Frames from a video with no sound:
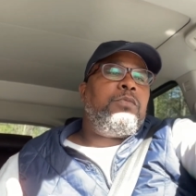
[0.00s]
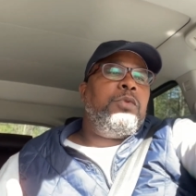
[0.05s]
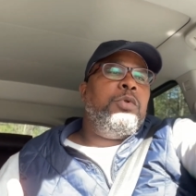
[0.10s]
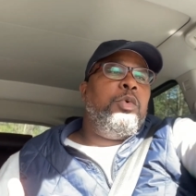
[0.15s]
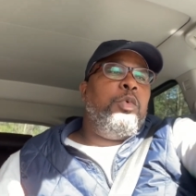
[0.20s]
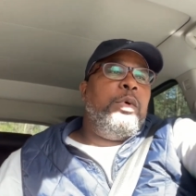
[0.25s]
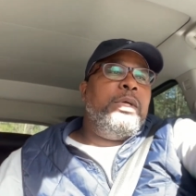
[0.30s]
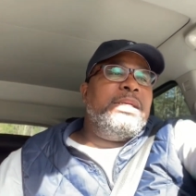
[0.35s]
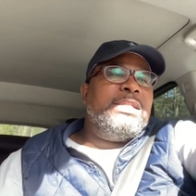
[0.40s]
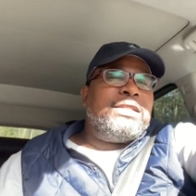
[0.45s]

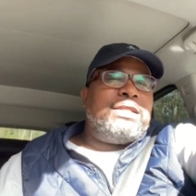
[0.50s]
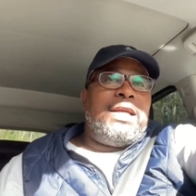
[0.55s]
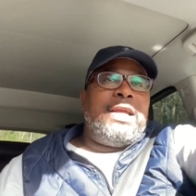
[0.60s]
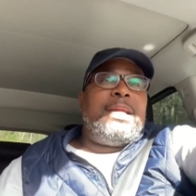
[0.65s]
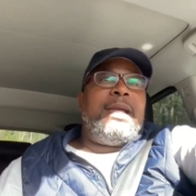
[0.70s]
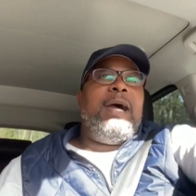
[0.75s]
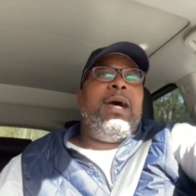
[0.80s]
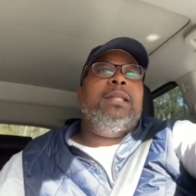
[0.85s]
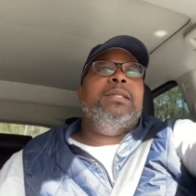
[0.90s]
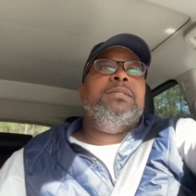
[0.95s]
What is
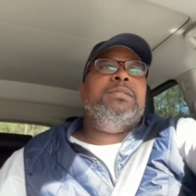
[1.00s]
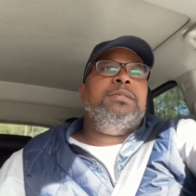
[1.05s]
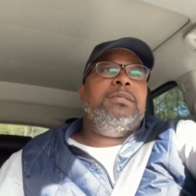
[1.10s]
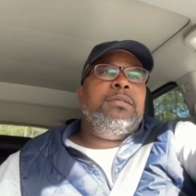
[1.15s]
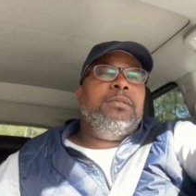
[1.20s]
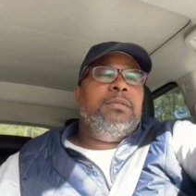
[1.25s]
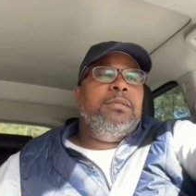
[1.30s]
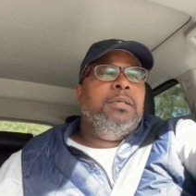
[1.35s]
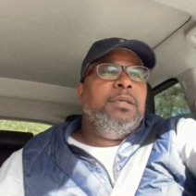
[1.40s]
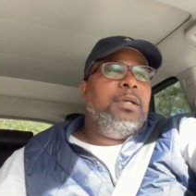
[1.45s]
psychology?
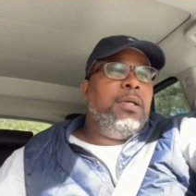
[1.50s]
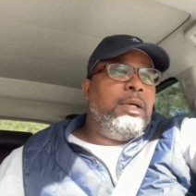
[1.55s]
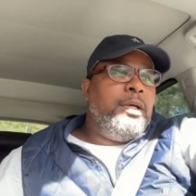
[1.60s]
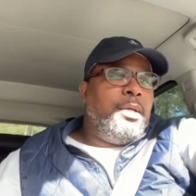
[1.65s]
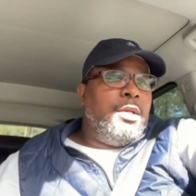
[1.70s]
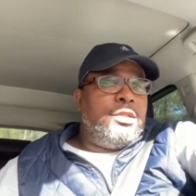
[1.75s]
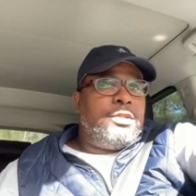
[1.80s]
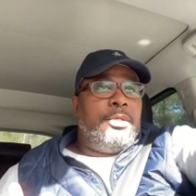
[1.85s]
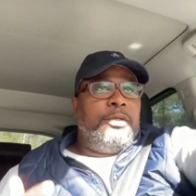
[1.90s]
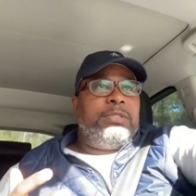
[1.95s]

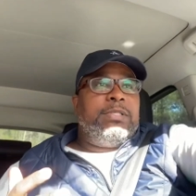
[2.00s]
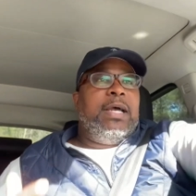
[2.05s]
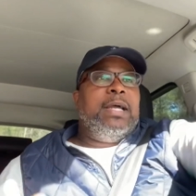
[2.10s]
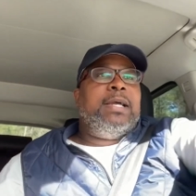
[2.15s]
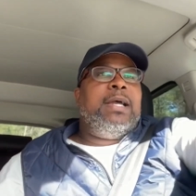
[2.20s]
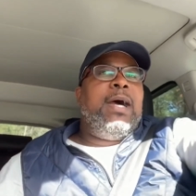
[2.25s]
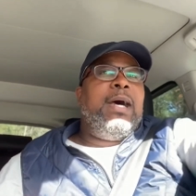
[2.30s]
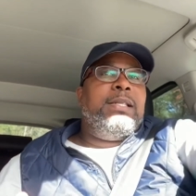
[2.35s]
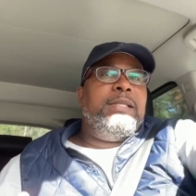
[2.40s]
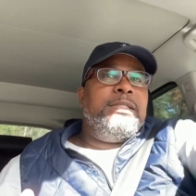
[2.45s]
So
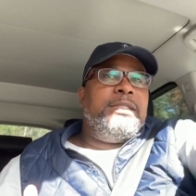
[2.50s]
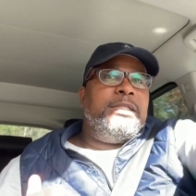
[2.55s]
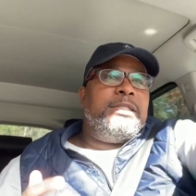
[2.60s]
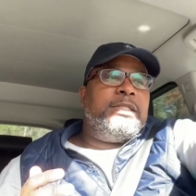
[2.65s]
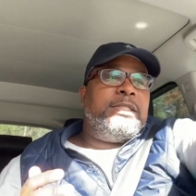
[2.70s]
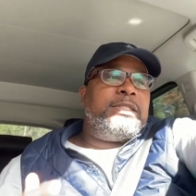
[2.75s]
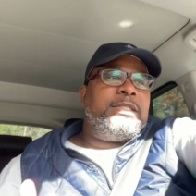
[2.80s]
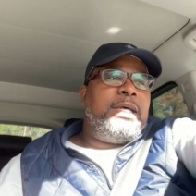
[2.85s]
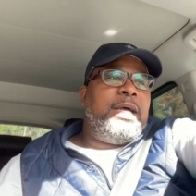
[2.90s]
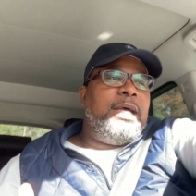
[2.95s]
psychology is
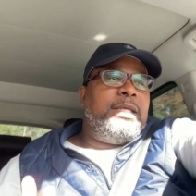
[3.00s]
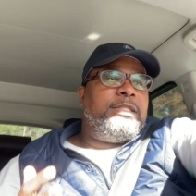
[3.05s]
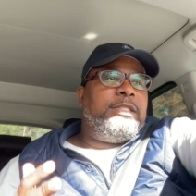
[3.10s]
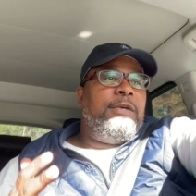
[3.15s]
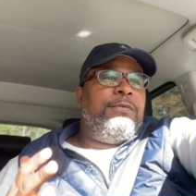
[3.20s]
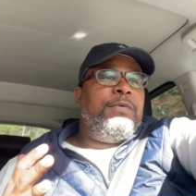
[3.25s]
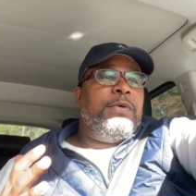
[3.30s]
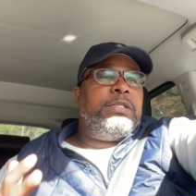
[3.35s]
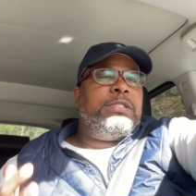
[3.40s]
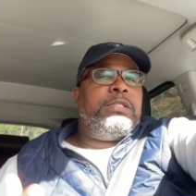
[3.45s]
the
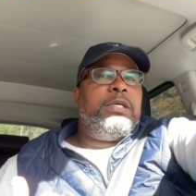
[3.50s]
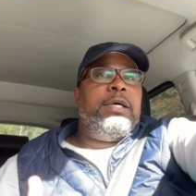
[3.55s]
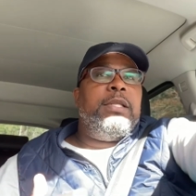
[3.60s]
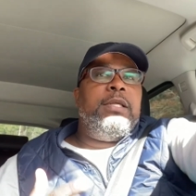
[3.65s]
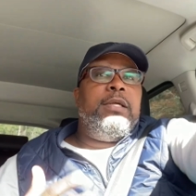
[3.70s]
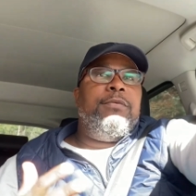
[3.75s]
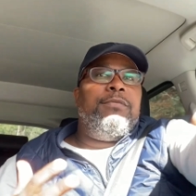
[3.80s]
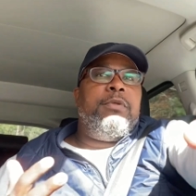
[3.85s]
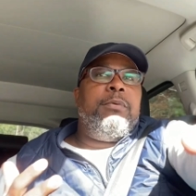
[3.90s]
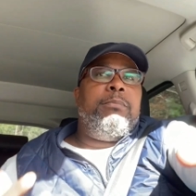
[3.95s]
scientific study
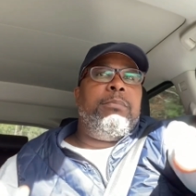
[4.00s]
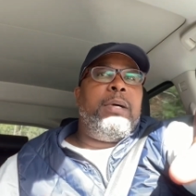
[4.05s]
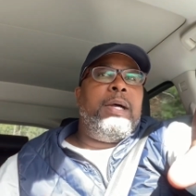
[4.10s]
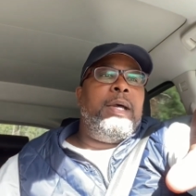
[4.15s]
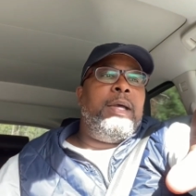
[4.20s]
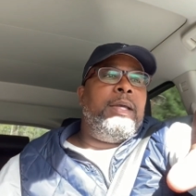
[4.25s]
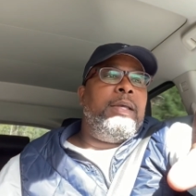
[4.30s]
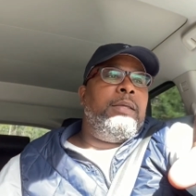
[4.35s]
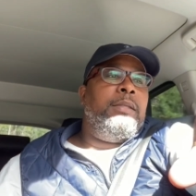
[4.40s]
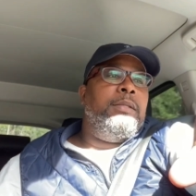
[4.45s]
of the
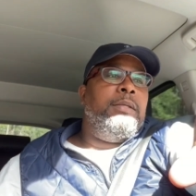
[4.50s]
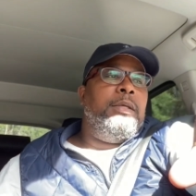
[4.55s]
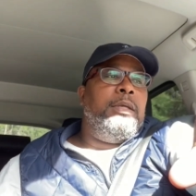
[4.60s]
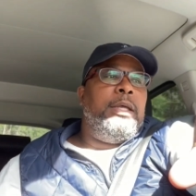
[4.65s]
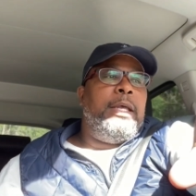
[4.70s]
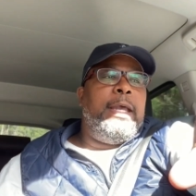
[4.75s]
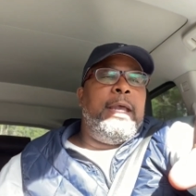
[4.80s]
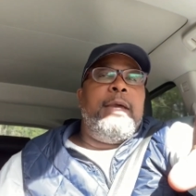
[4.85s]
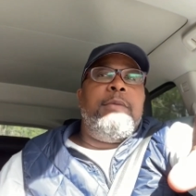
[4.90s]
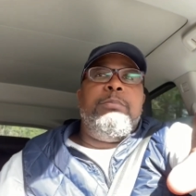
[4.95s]
mind
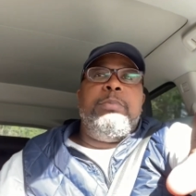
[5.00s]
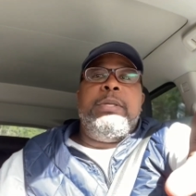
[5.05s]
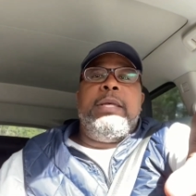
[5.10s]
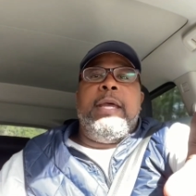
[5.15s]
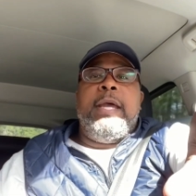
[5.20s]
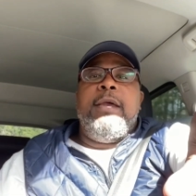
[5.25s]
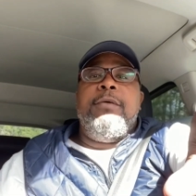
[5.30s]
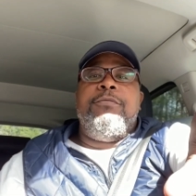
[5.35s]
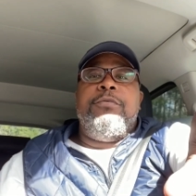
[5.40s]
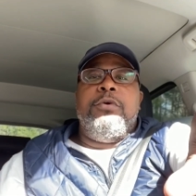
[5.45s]
and
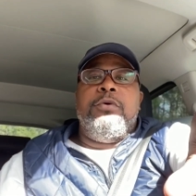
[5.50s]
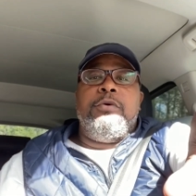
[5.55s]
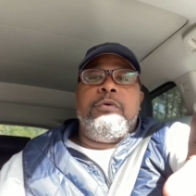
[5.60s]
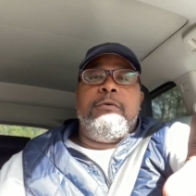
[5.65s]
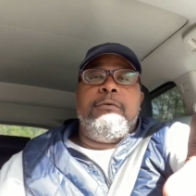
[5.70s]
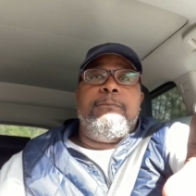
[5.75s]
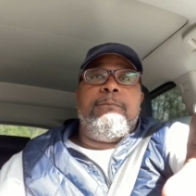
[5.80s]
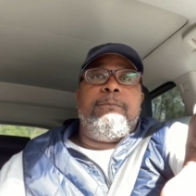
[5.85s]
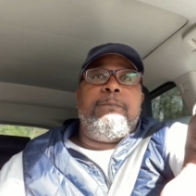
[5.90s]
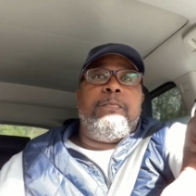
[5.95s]
behavior,
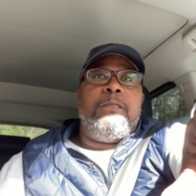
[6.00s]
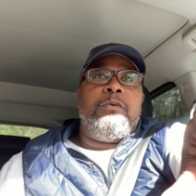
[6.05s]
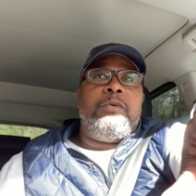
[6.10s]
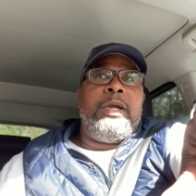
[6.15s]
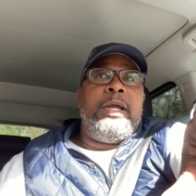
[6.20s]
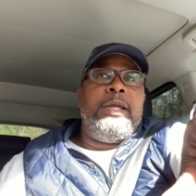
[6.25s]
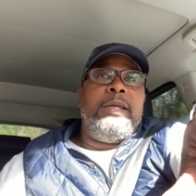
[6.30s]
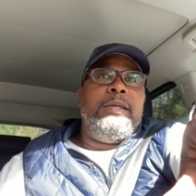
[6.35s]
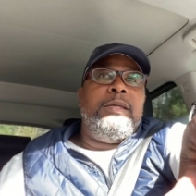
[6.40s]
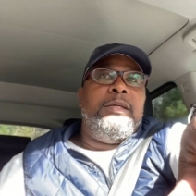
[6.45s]

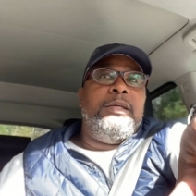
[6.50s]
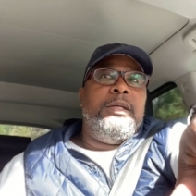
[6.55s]
right?